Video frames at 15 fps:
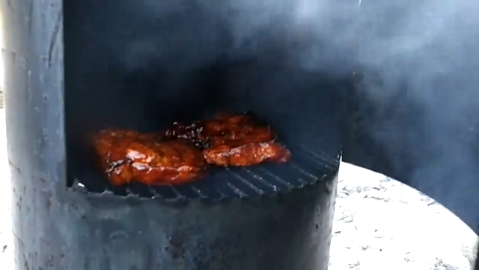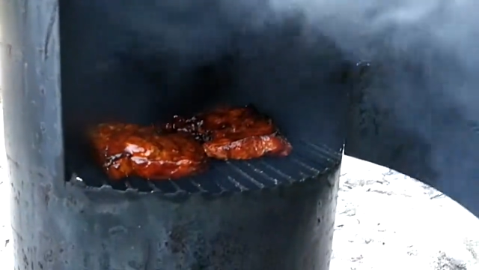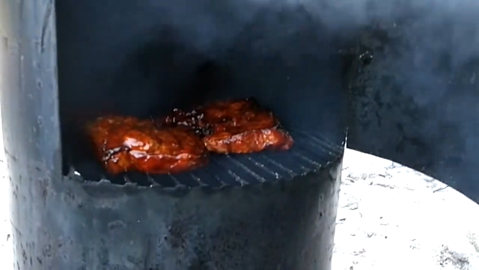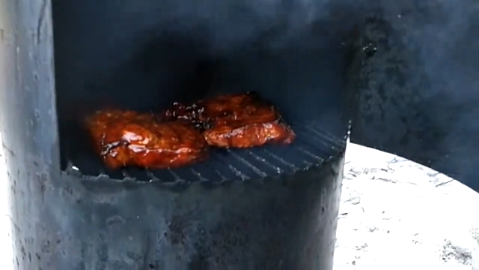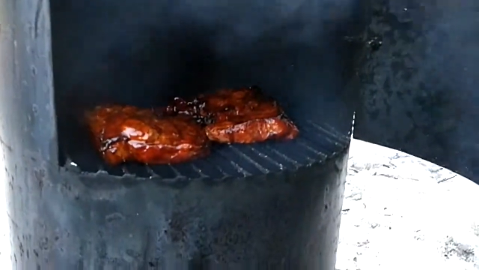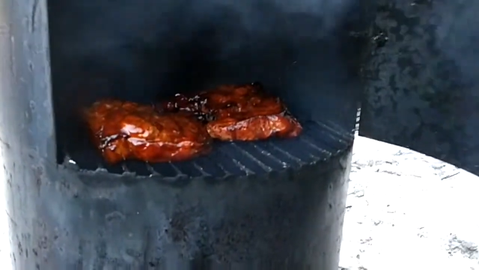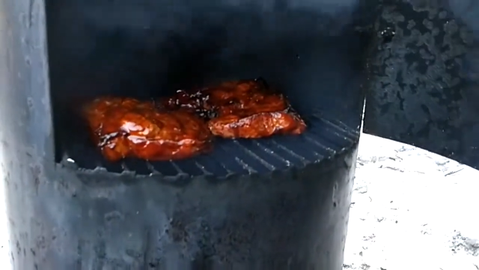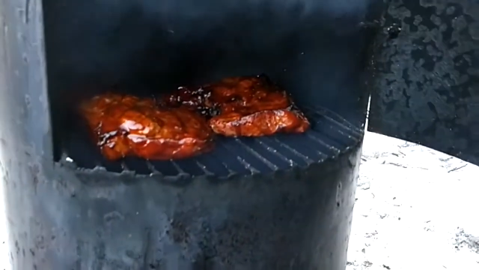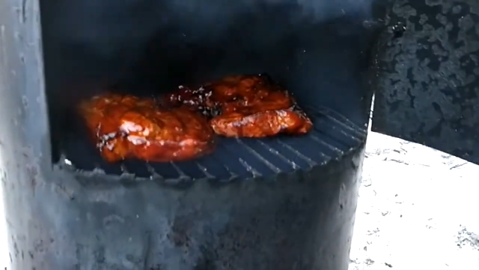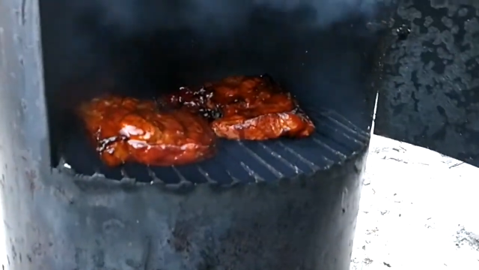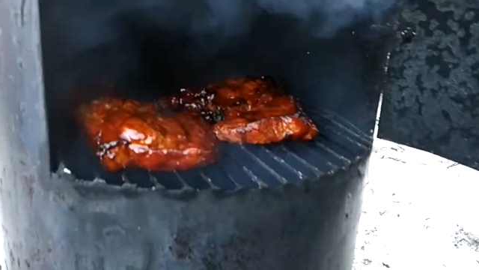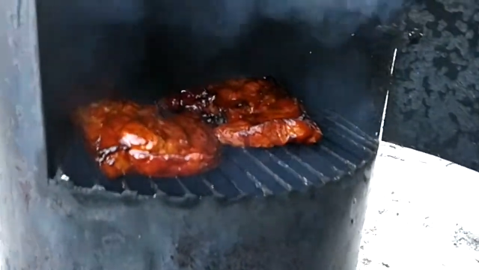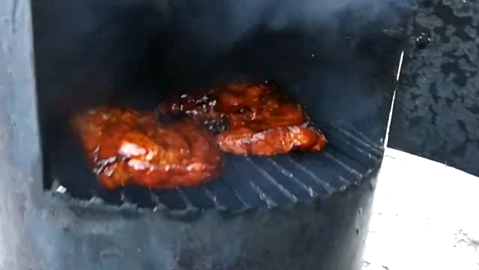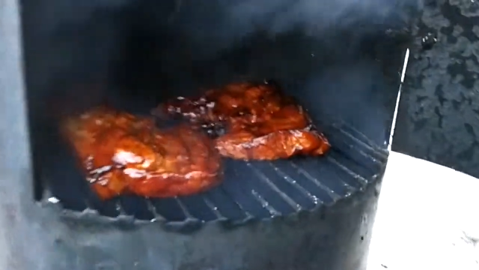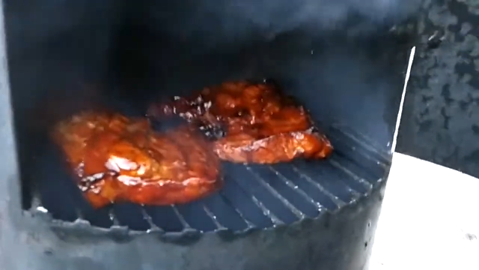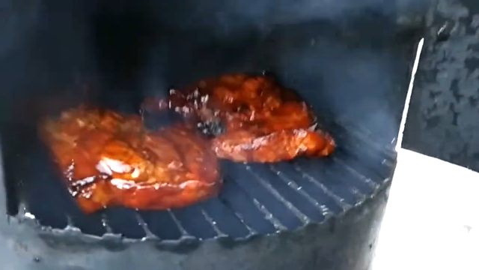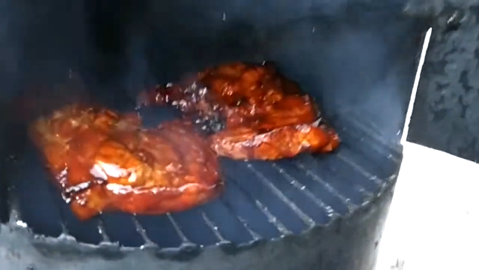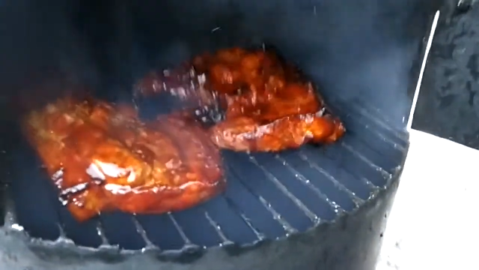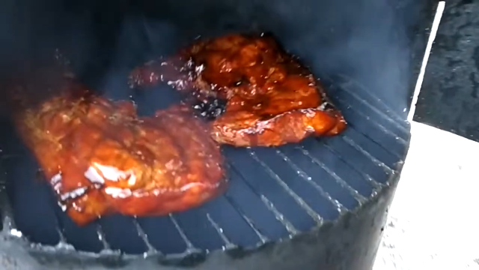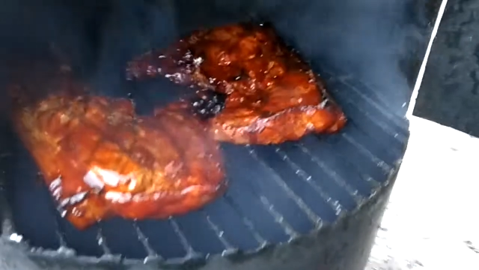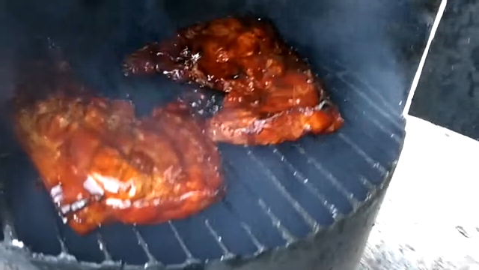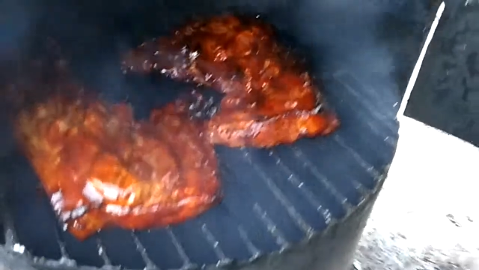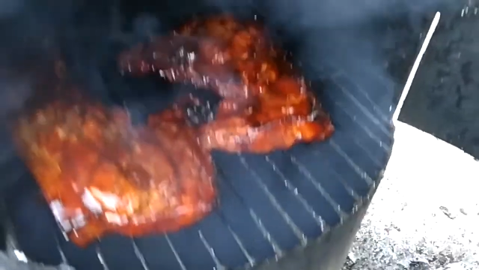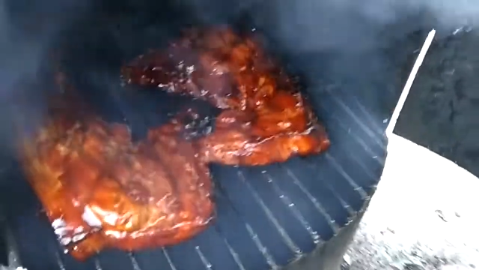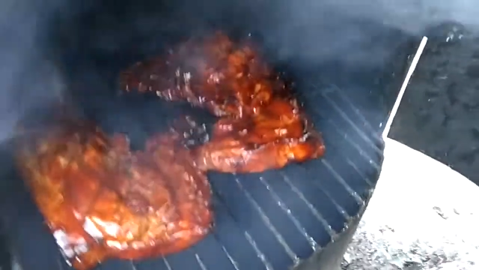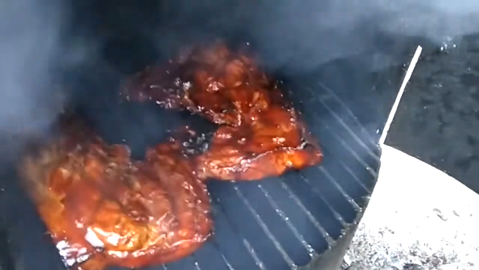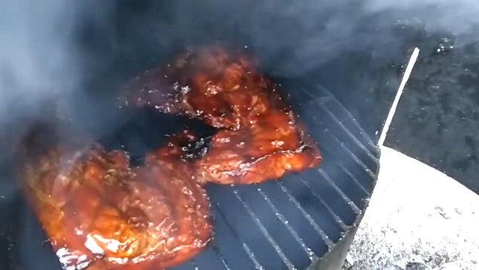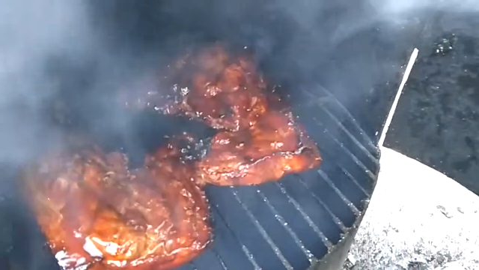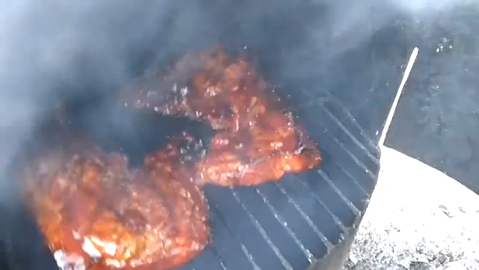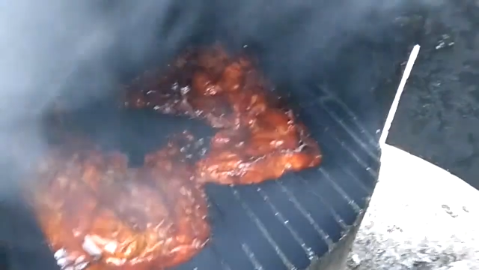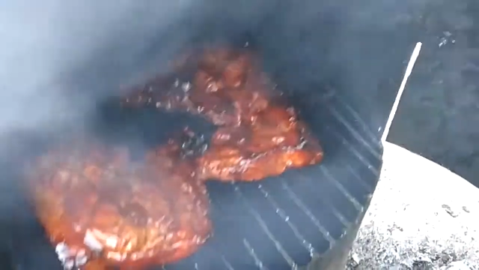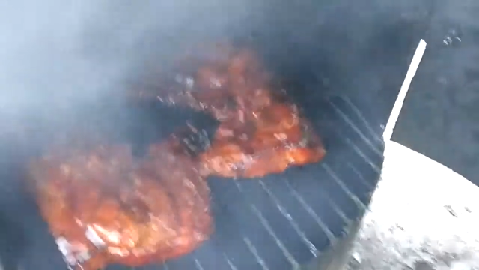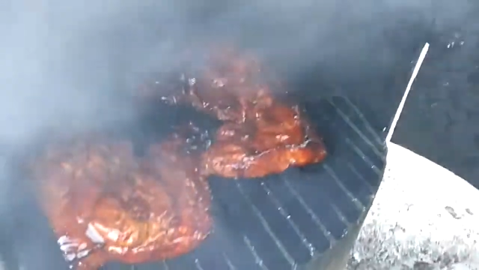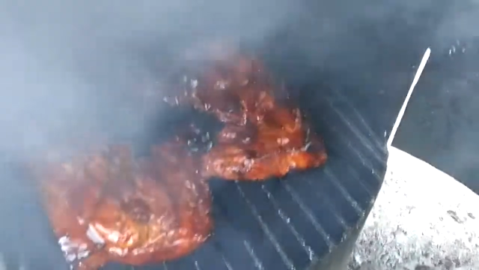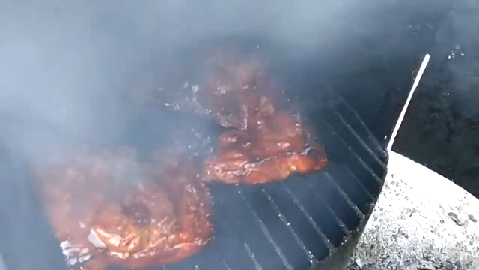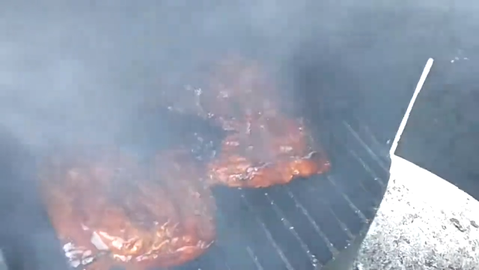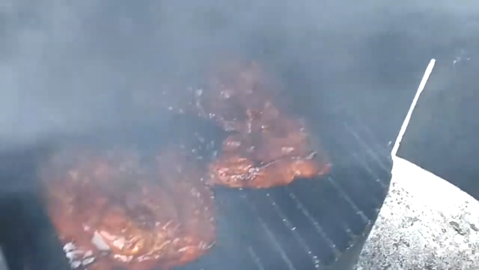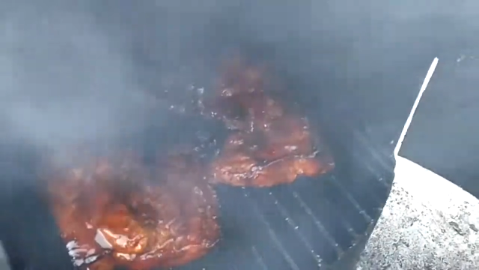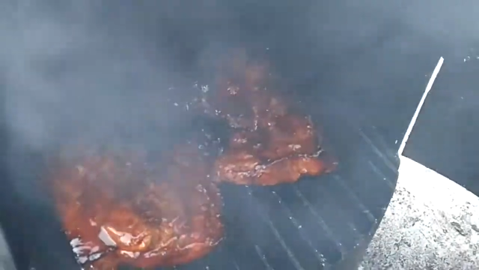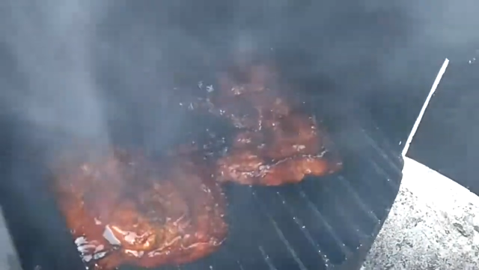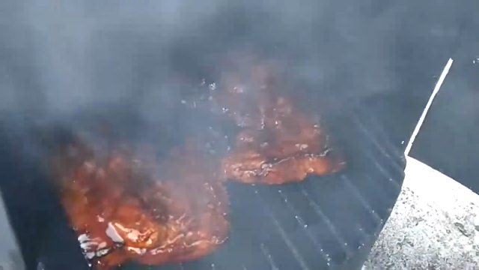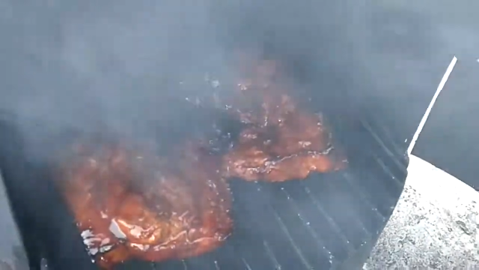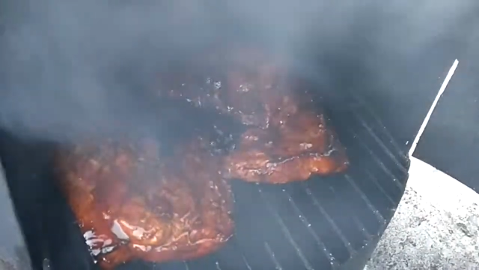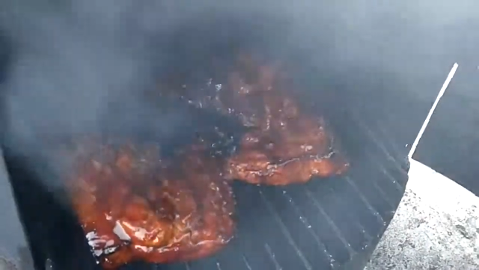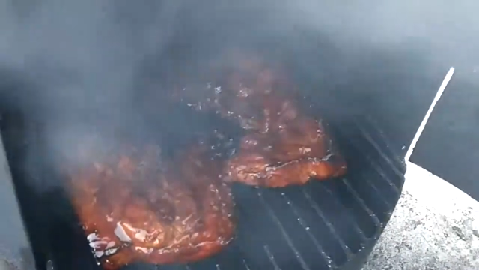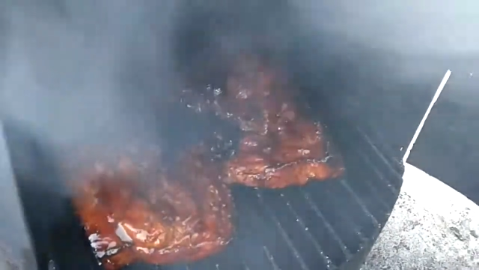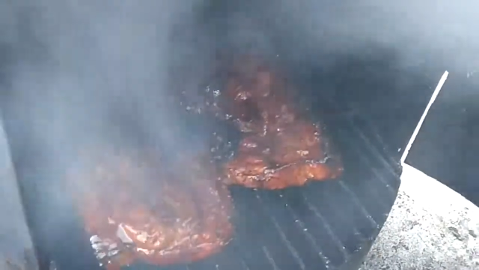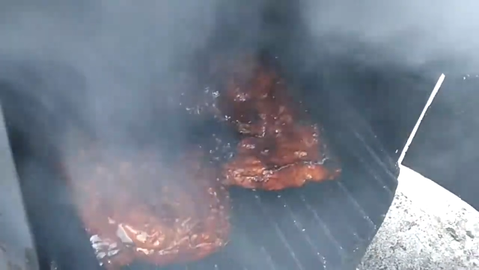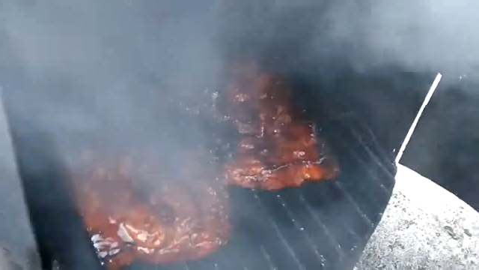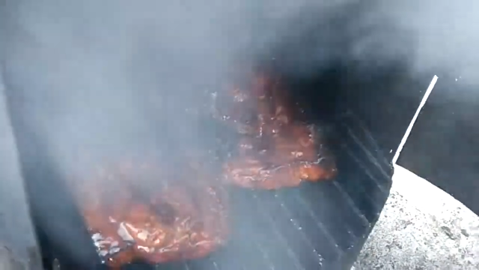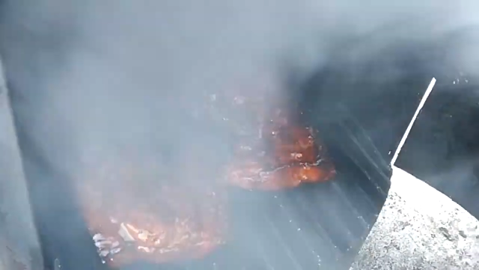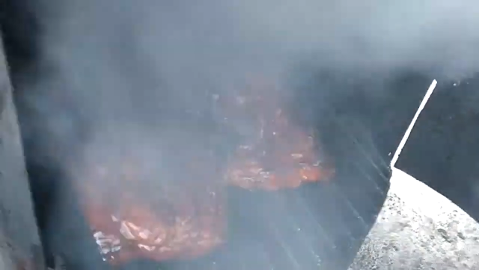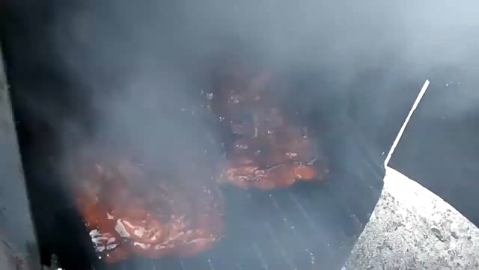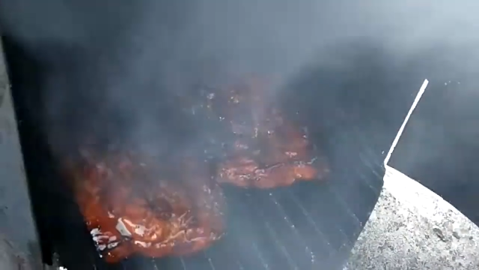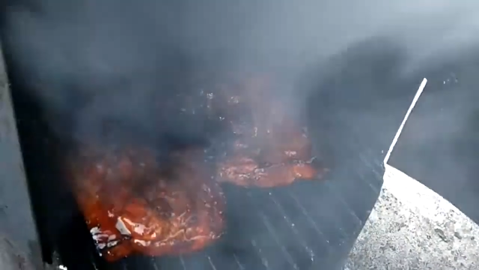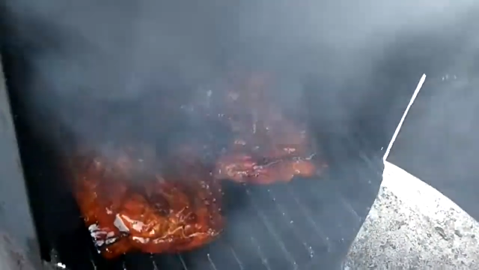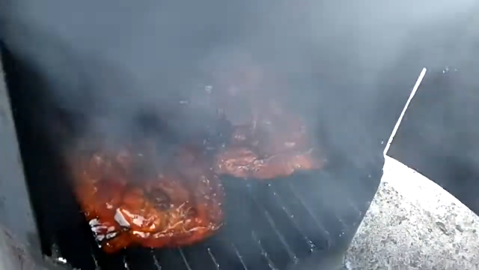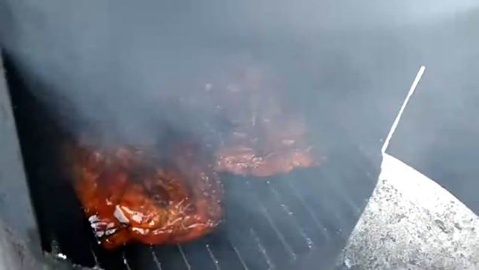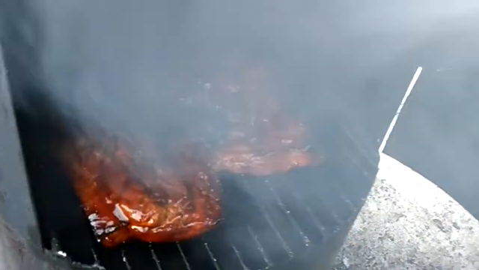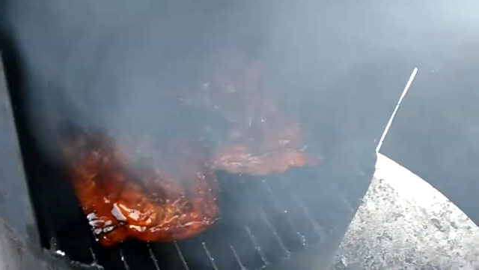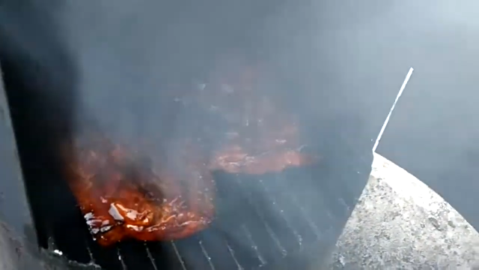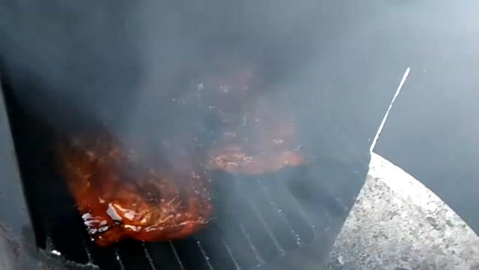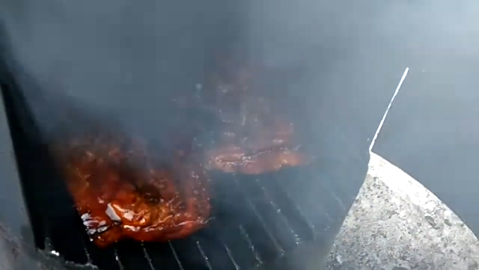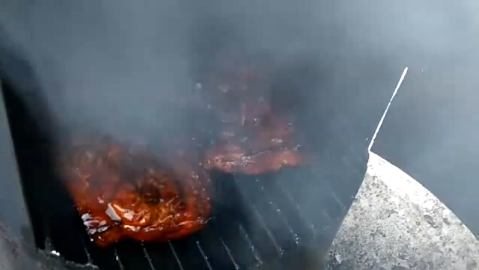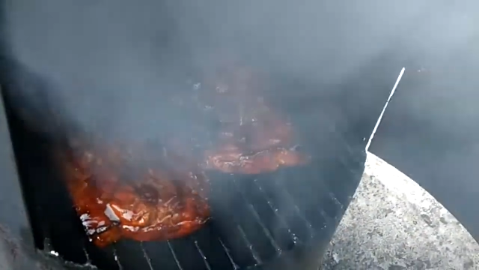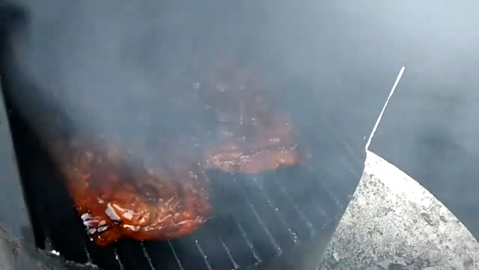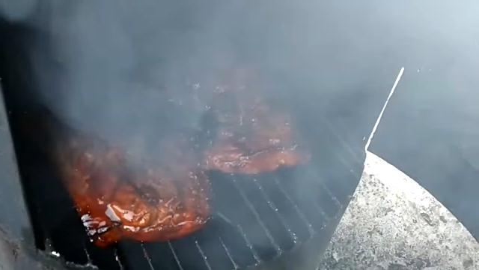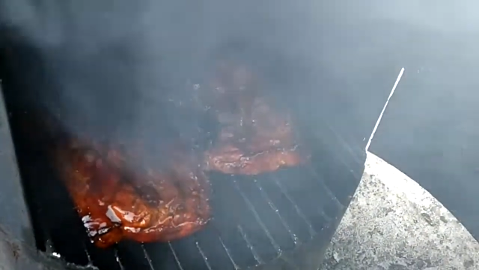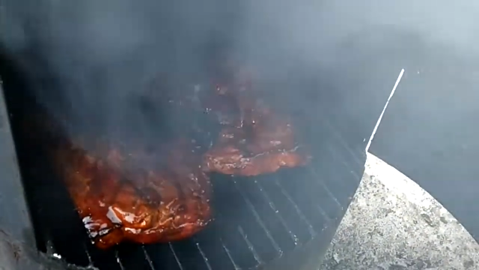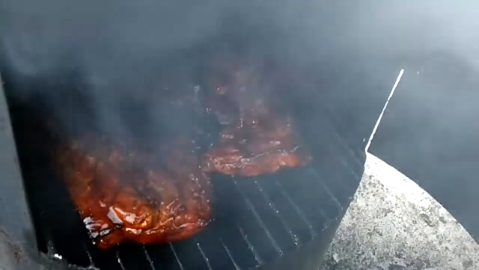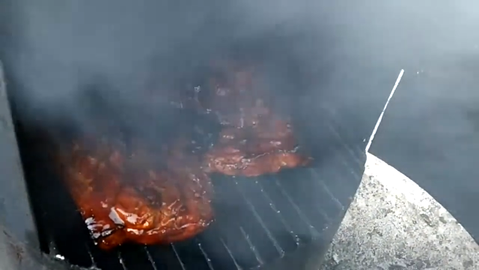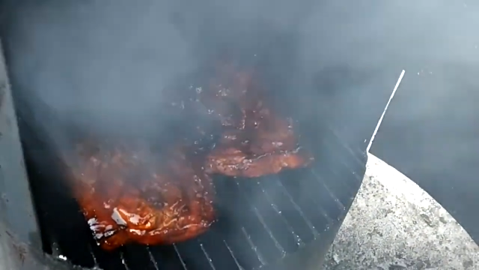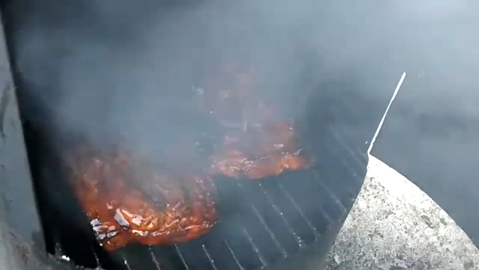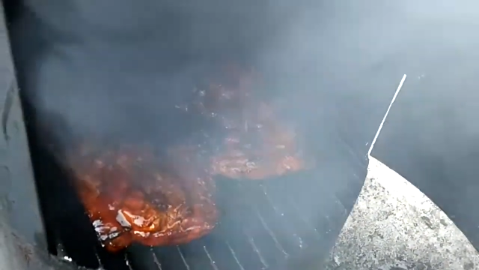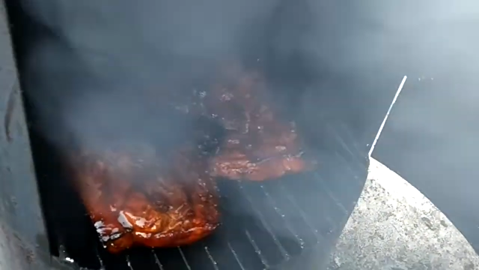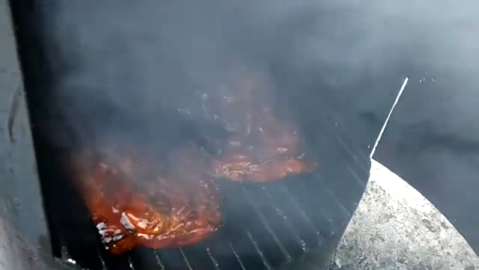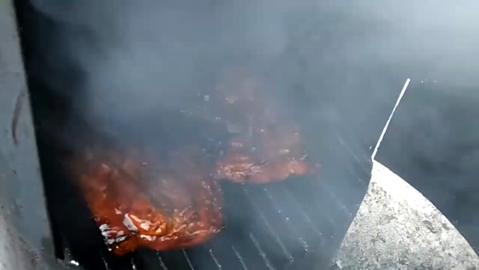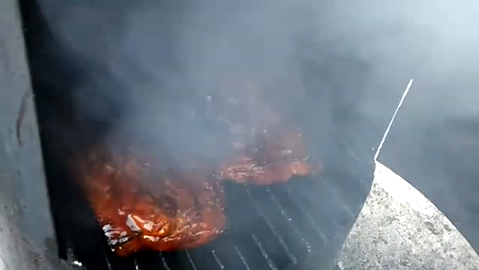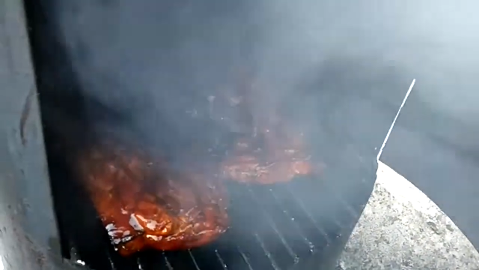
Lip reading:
No face is visible, so there are no lips to read.